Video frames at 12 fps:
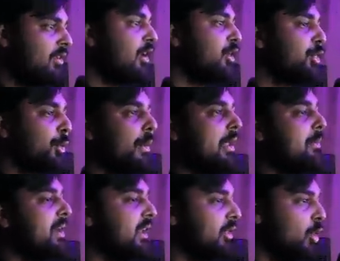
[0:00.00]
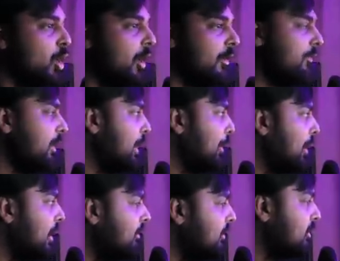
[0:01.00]
It's a three minute long video. We're
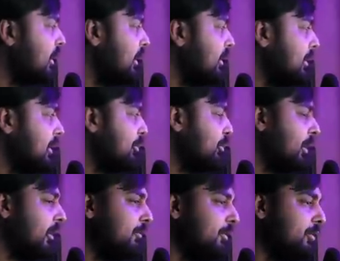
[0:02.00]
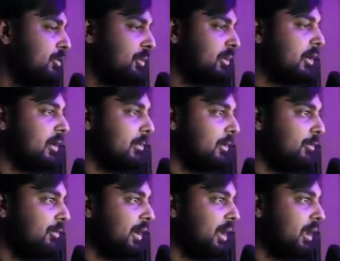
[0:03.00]
not even talking about the brand future. We're talking about
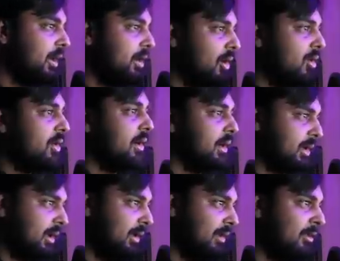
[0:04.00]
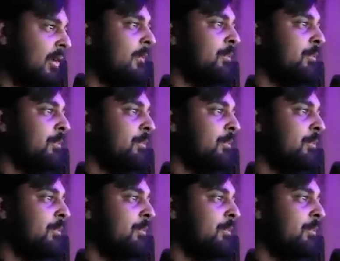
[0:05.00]
fucking Coconut Kids.